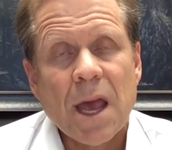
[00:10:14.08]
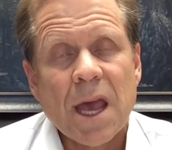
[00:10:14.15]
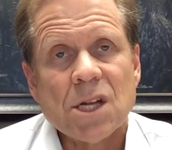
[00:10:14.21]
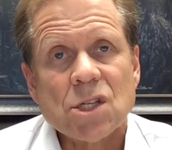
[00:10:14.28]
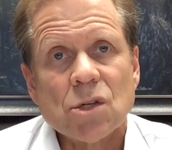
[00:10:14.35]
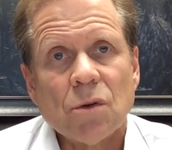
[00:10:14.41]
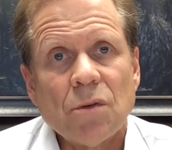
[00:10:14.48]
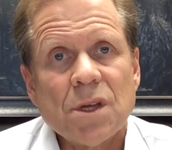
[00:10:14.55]

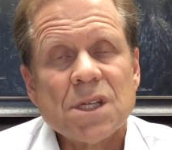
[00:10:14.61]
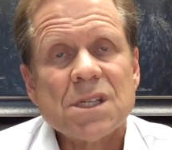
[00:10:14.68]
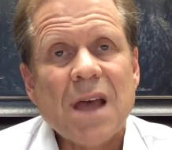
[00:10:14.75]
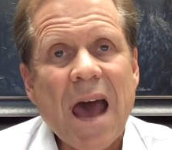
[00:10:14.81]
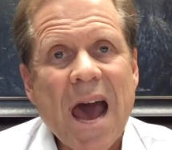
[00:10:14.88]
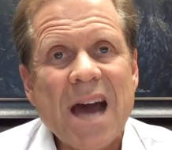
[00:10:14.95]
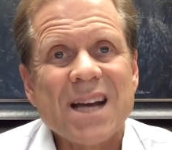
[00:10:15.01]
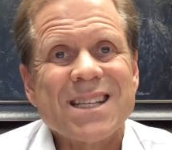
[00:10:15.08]
And so this
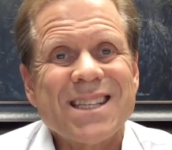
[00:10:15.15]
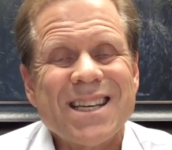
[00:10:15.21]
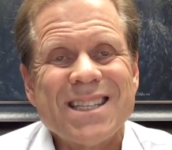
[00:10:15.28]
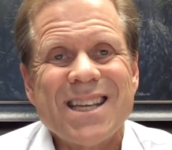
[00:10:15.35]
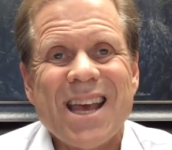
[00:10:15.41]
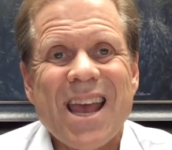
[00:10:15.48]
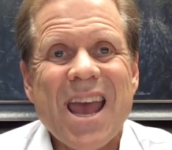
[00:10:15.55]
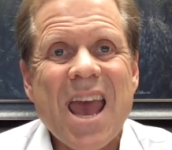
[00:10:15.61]
acts
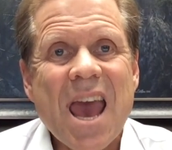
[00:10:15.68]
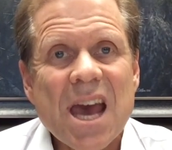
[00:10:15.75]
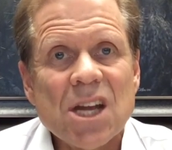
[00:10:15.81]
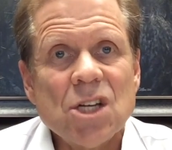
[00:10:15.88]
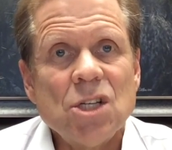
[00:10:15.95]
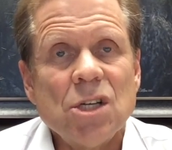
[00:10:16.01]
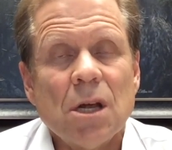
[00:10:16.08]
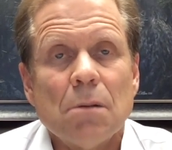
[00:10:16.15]
as a
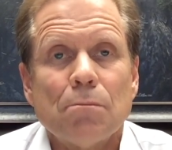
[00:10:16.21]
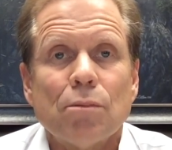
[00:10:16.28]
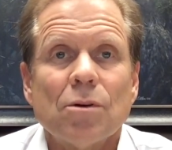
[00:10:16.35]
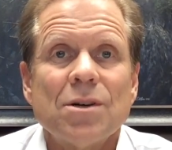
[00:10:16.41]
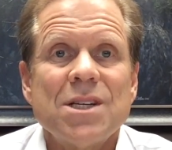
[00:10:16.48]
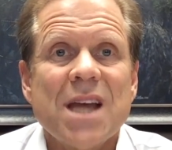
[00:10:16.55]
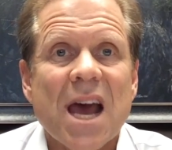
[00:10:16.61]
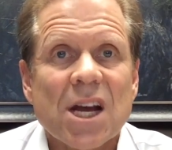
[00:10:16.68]
hedge and
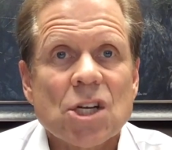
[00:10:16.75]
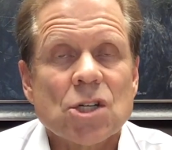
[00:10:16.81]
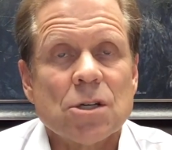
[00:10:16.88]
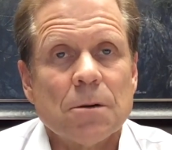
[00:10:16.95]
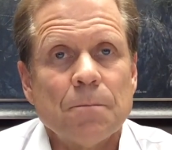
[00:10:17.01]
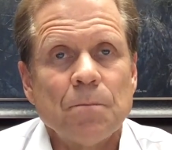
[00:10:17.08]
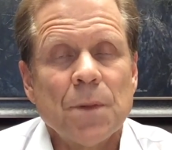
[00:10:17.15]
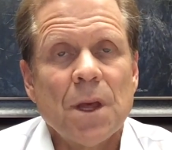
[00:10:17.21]

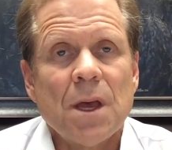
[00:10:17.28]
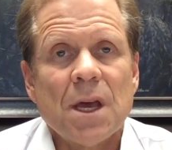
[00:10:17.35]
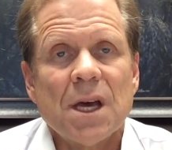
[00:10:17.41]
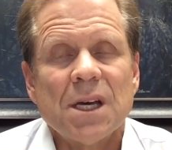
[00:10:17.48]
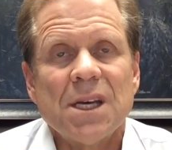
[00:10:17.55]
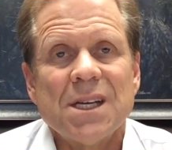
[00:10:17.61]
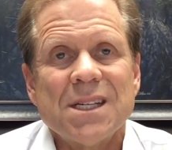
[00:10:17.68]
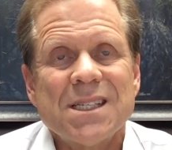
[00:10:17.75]
protection
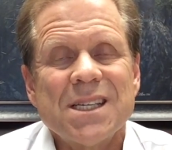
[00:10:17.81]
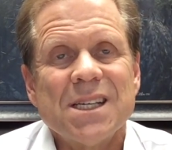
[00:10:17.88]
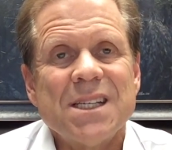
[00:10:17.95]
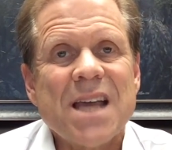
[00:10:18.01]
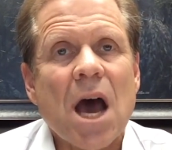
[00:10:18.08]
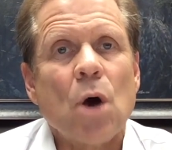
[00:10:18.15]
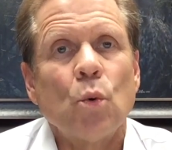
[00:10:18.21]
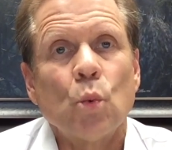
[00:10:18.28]
against the
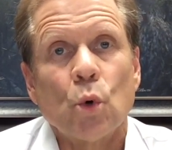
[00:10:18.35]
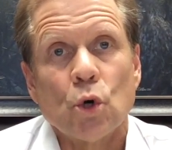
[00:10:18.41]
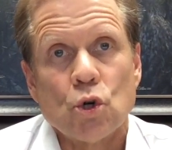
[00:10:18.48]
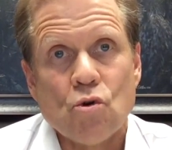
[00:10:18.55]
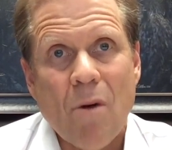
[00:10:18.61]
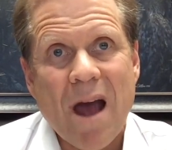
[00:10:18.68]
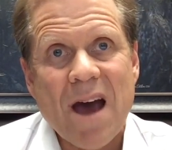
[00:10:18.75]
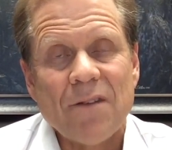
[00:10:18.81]
downward
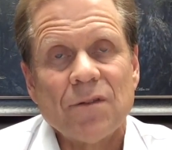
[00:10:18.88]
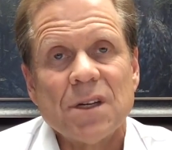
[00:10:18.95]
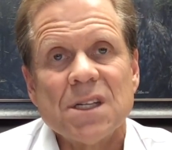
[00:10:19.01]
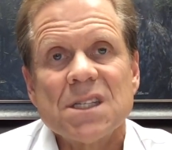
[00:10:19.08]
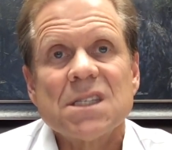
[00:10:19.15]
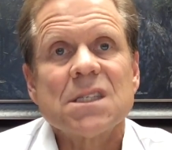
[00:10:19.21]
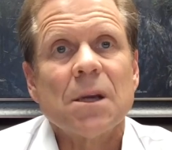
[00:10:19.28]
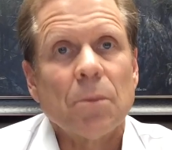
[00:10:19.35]
draft
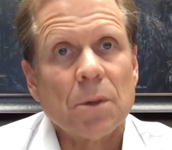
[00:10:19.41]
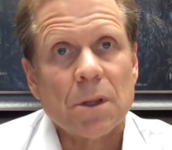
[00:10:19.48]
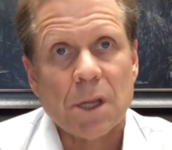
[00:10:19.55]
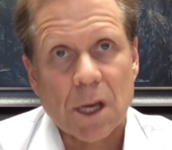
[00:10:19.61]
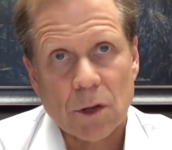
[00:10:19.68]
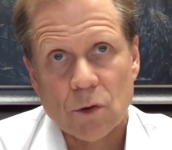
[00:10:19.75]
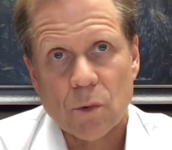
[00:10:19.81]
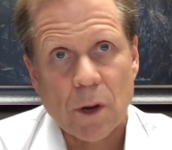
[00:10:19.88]
in some of
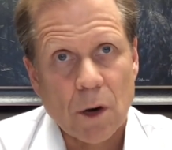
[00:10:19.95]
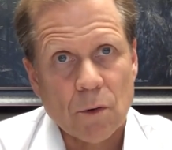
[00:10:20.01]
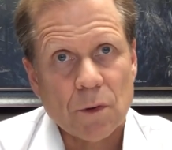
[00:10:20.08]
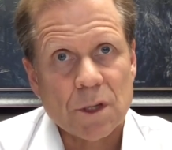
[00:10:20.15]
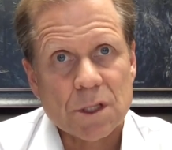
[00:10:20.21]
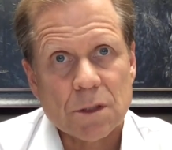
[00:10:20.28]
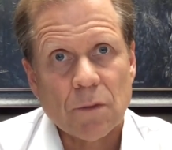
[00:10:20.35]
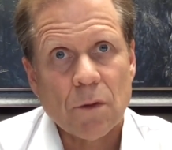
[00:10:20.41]
the other
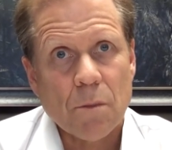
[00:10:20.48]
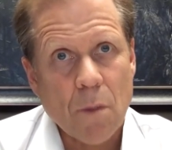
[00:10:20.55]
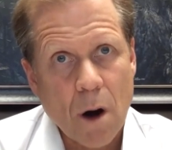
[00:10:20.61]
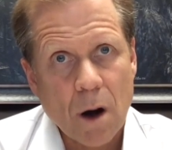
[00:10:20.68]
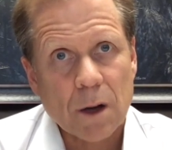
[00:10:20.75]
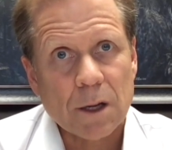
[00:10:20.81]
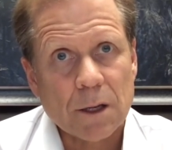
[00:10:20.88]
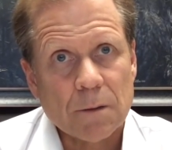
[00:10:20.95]
areas of the
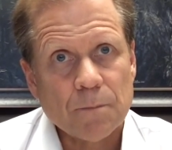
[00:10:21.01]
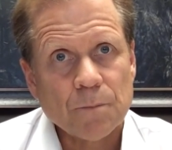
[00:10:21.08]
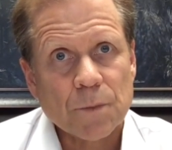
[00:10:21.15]
market.